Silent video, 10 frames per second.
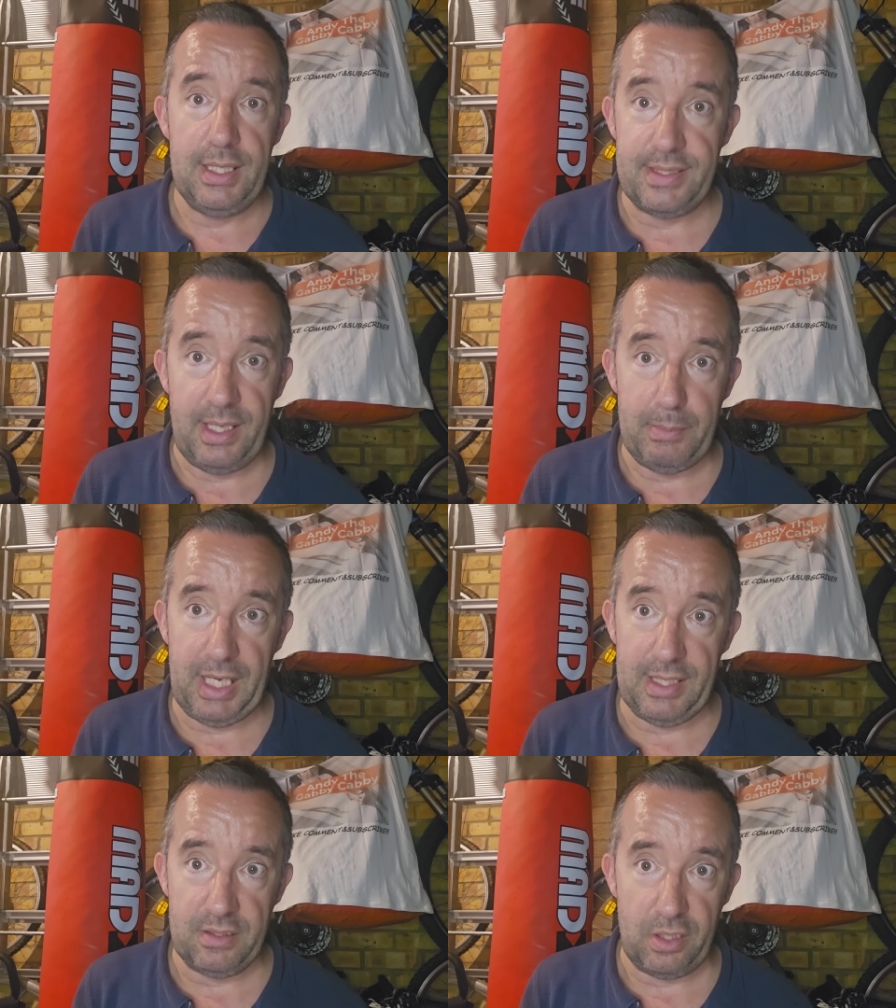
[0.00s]
is nip
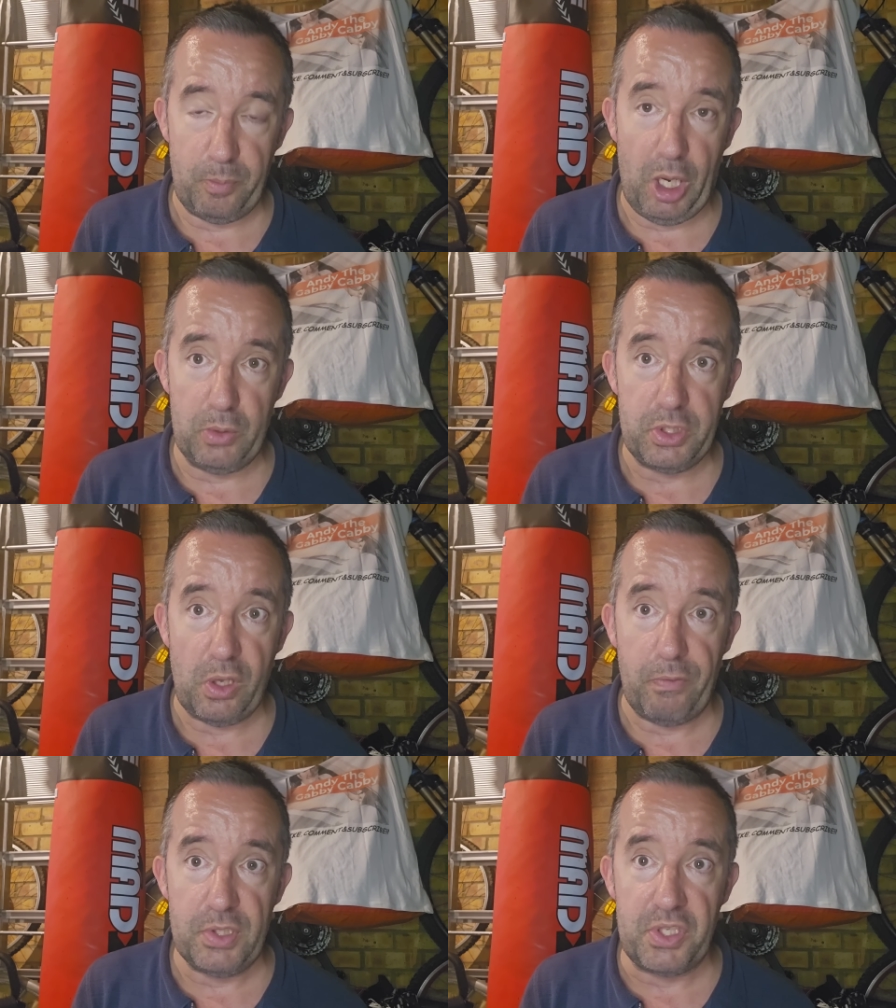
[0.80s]
down to the
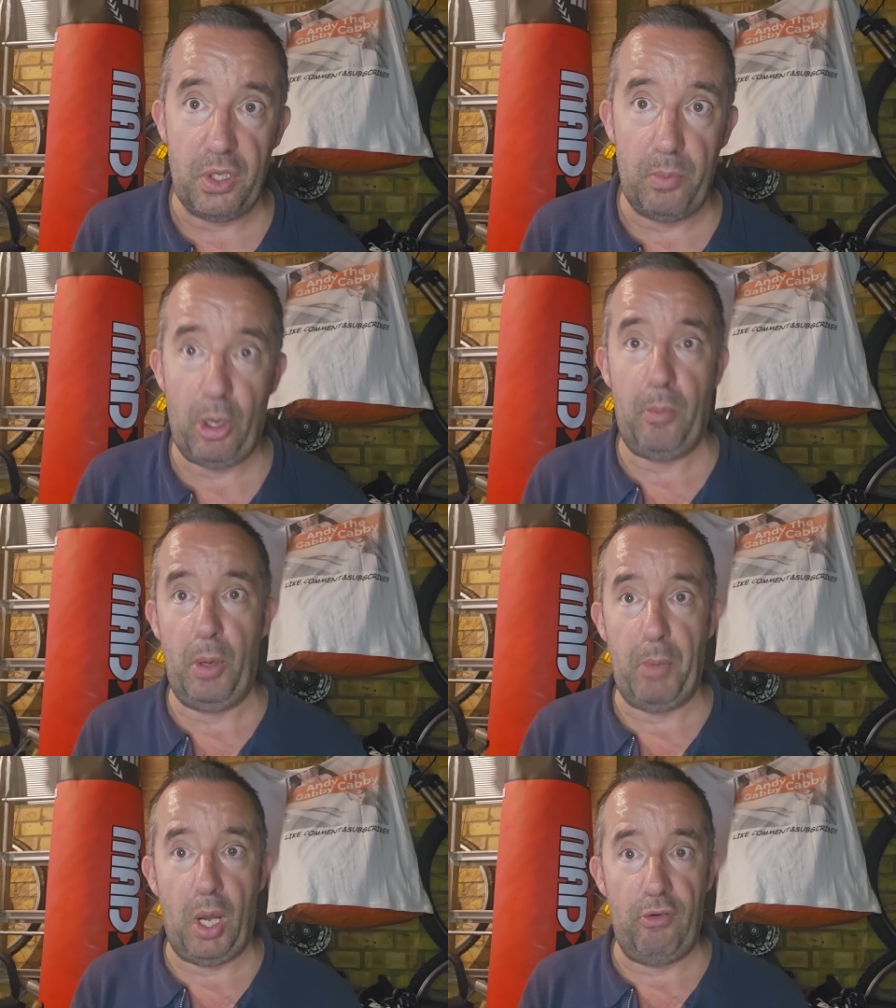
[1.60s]
post office at the
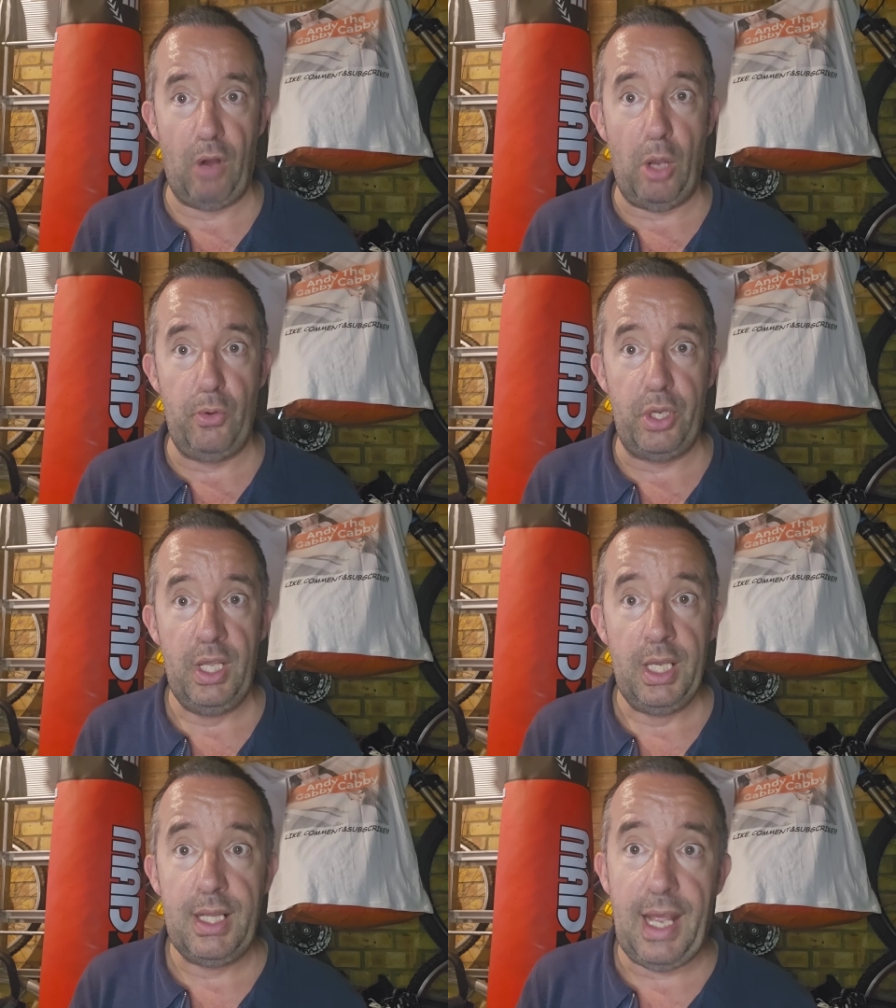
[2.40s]
bottom of my road
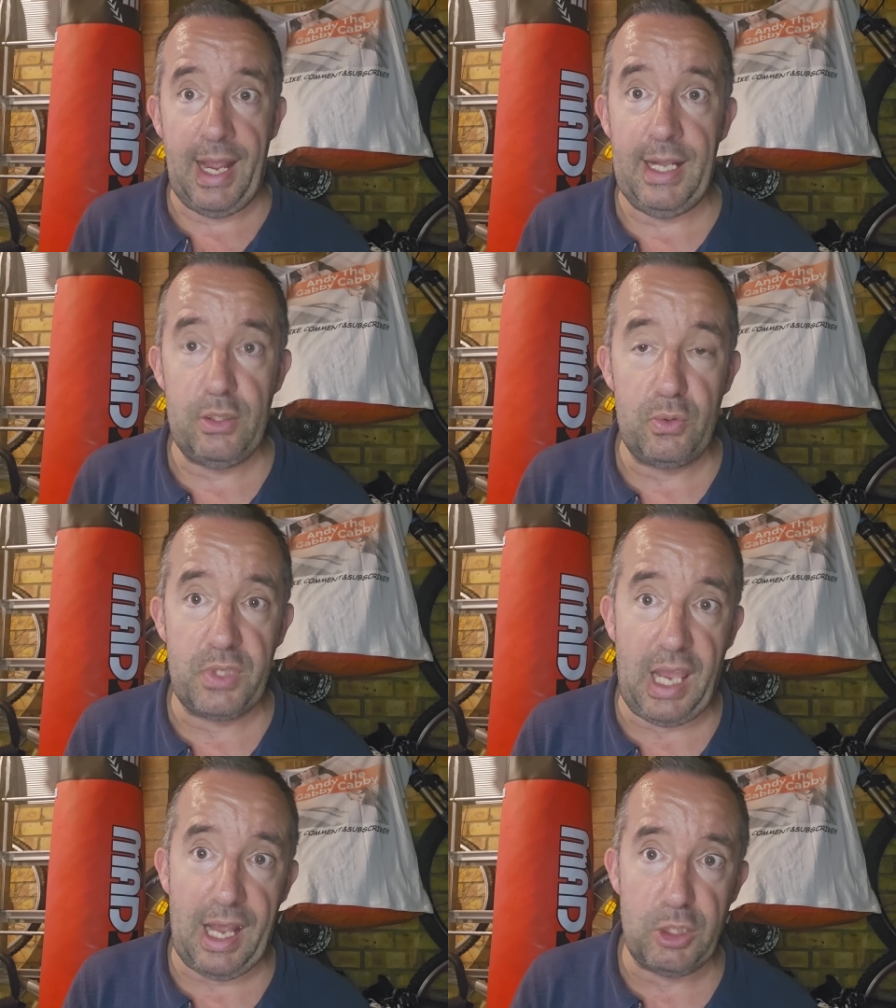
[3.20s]
that
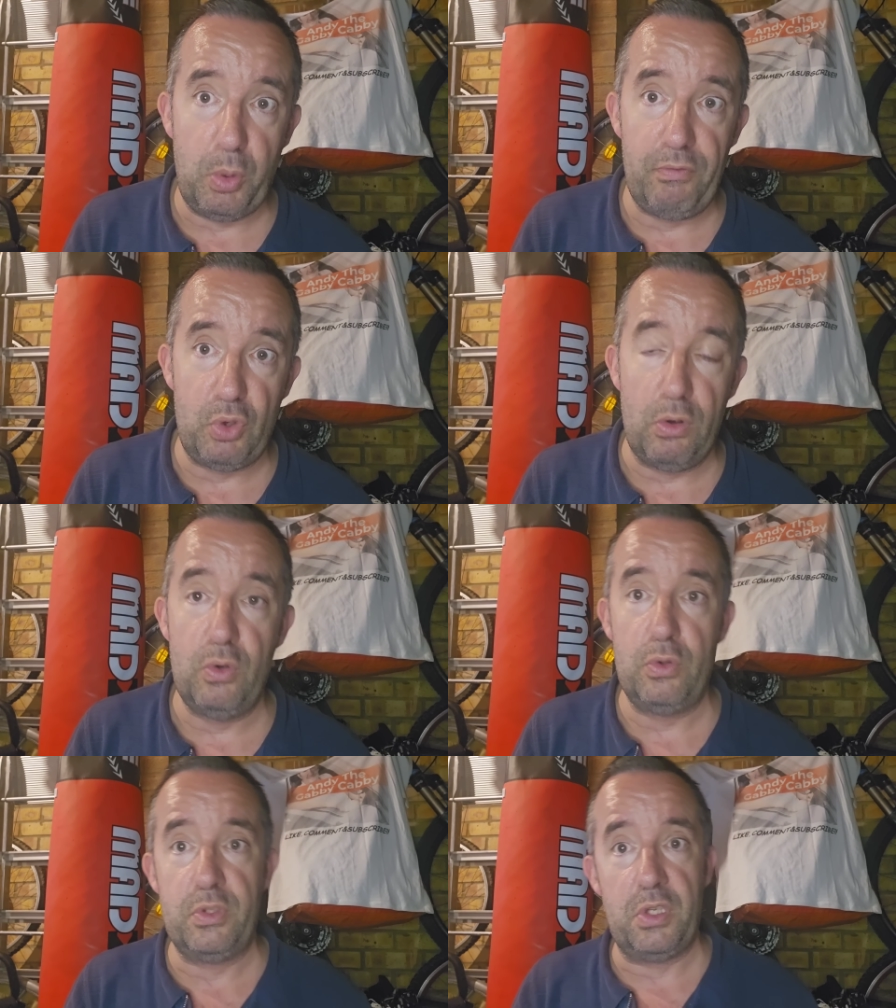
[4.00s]
handles cash
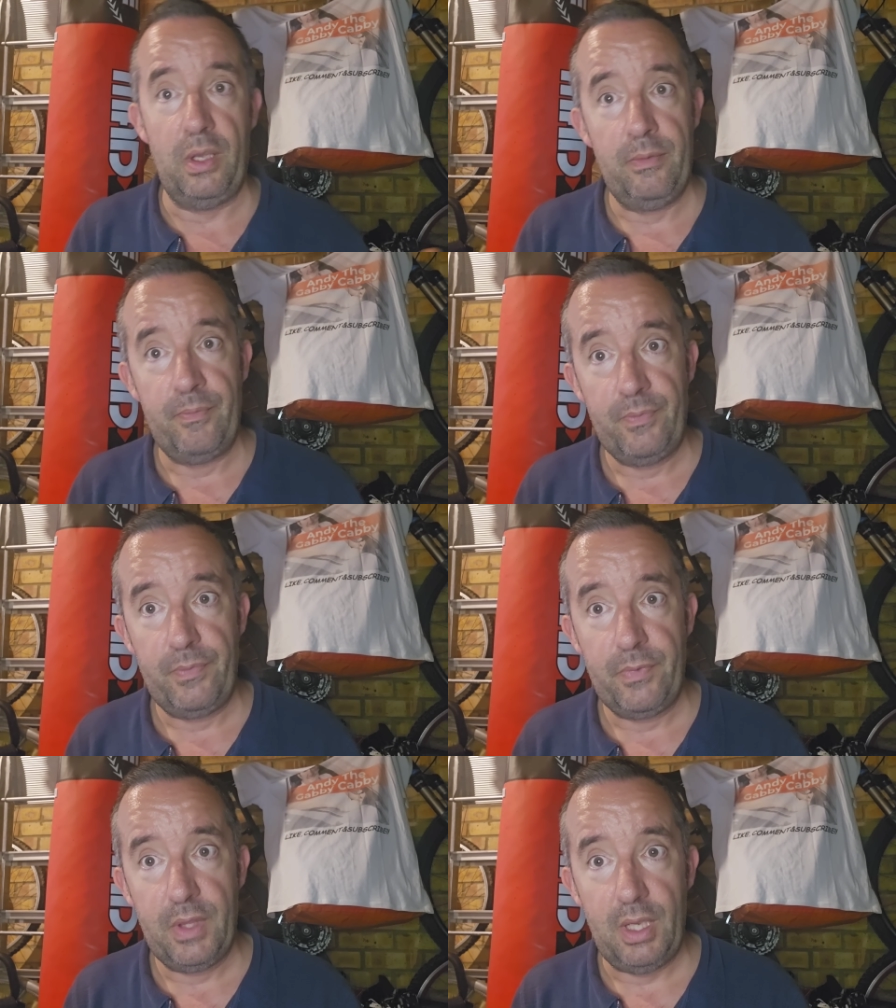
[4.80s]
withdrawals
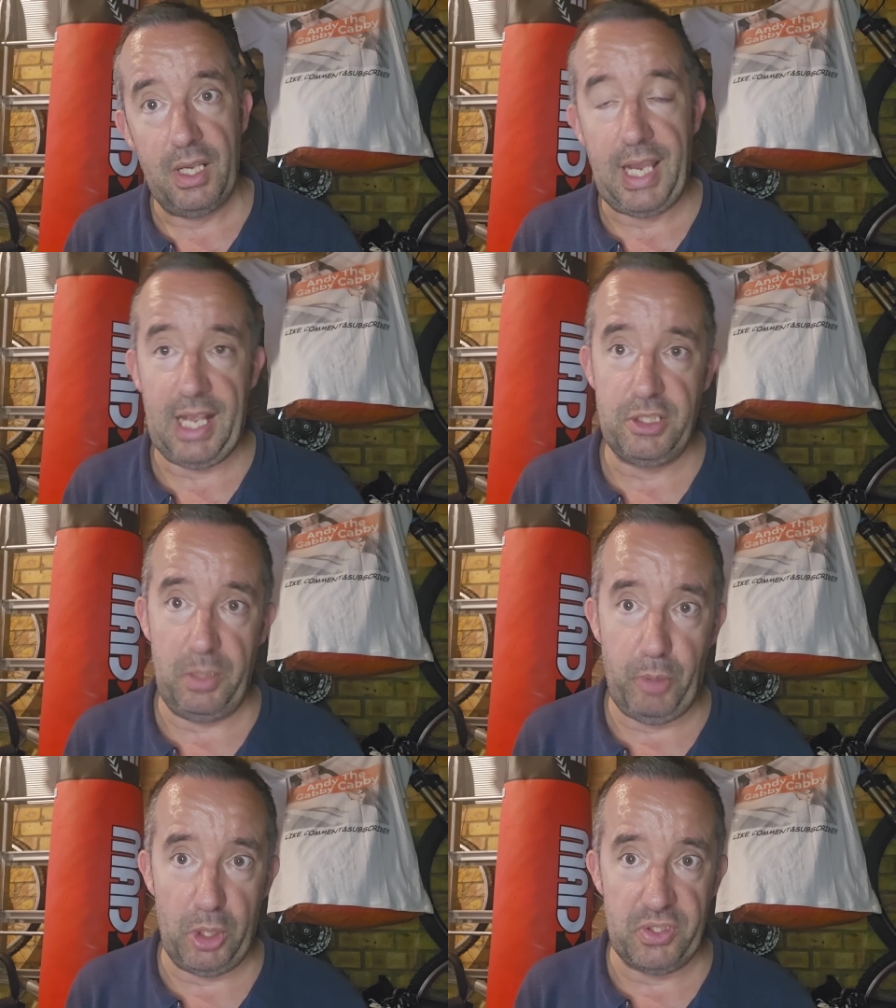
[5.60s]
and
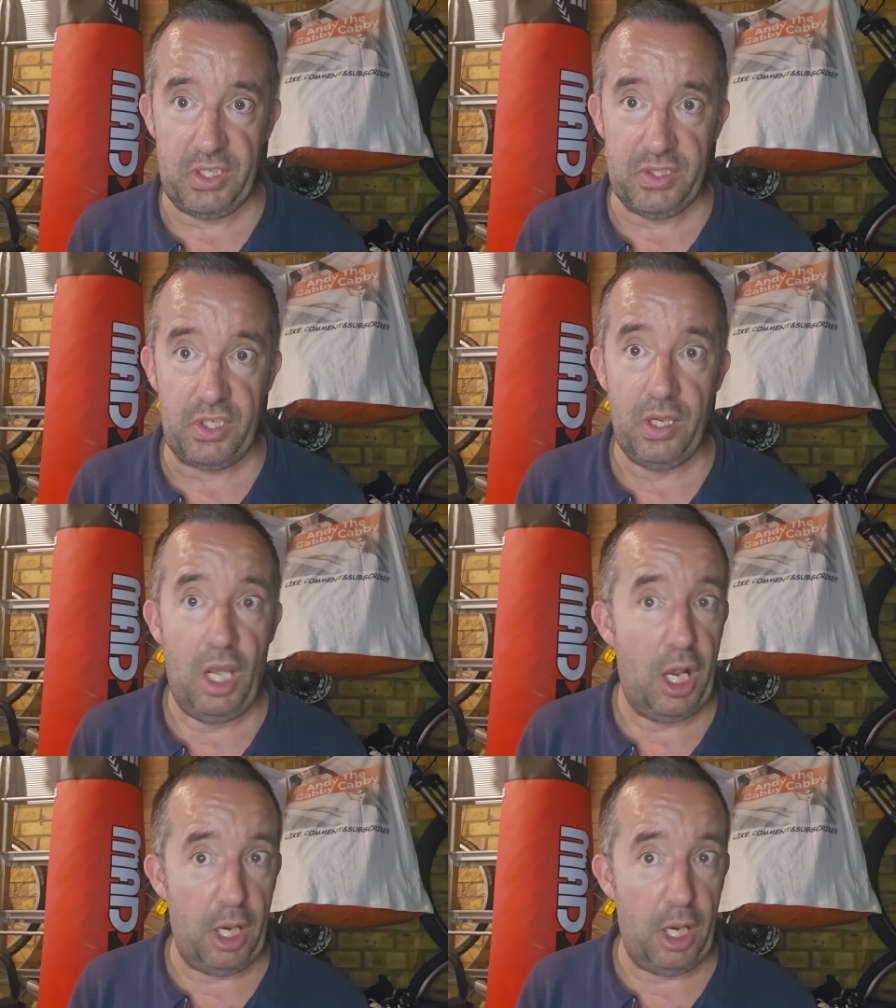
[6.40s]
cash deposits.